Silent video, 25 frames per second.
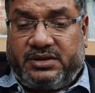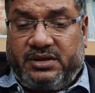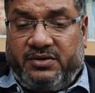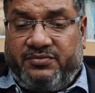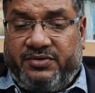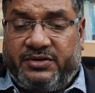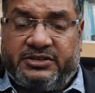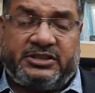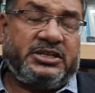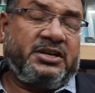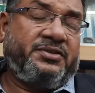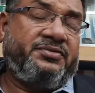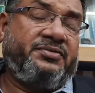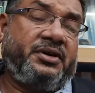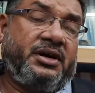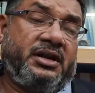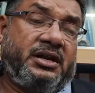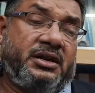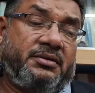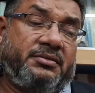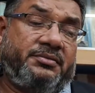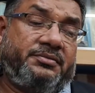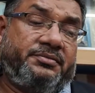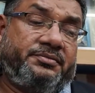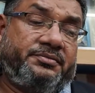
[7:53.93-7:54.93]
First of
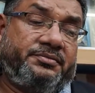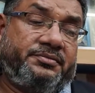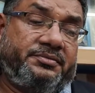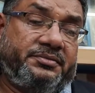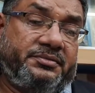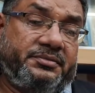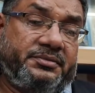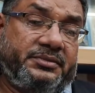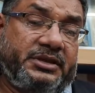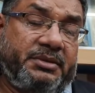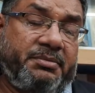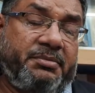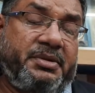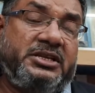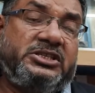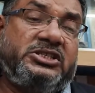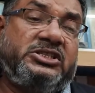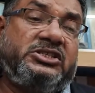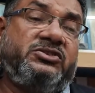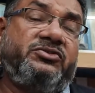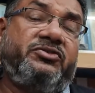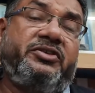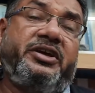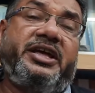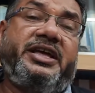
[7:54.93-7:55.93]
all, the
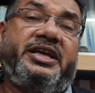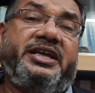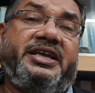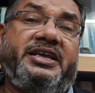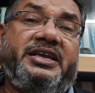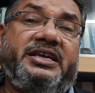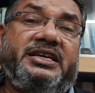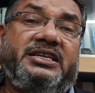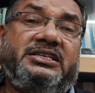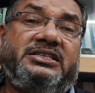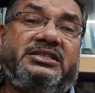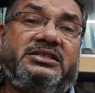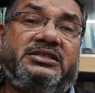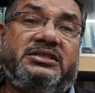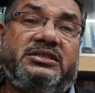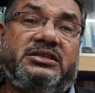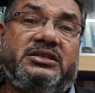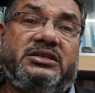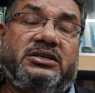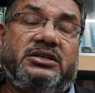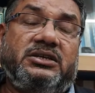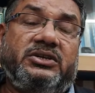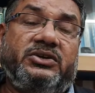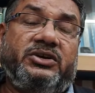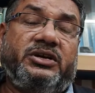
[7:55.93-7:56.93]
best way is
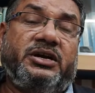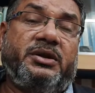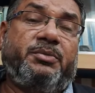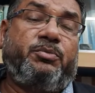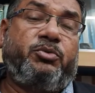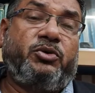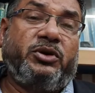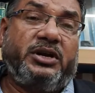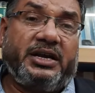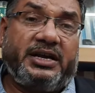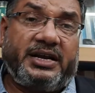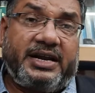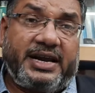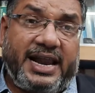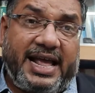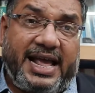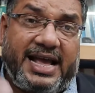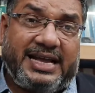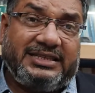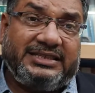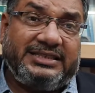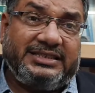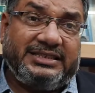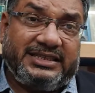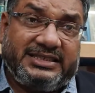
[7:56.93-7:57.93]
you can put a
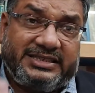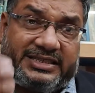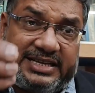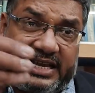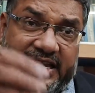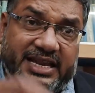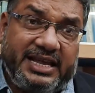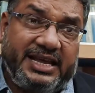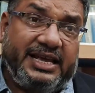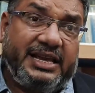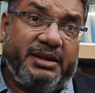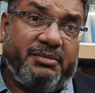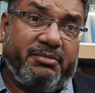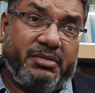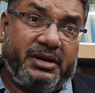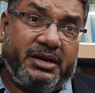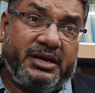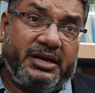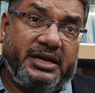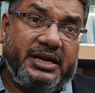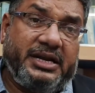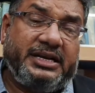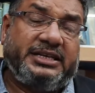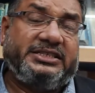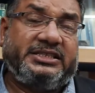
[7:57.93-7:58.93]
clause in the sale
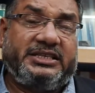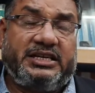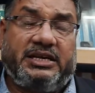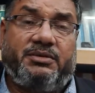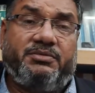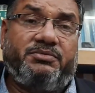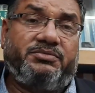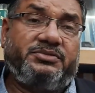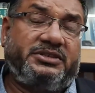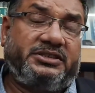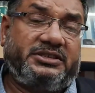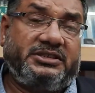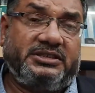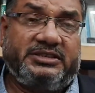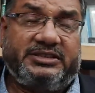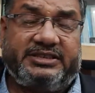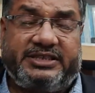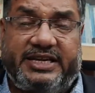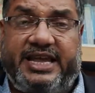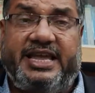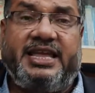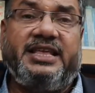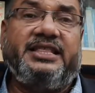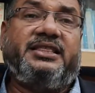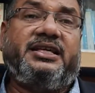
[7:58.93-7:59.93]
agreement itself
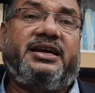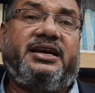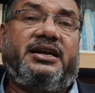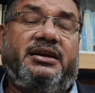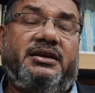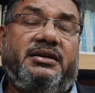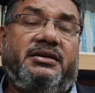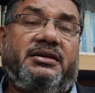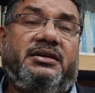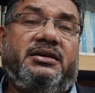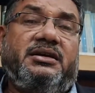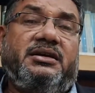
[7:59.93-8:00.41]
saying that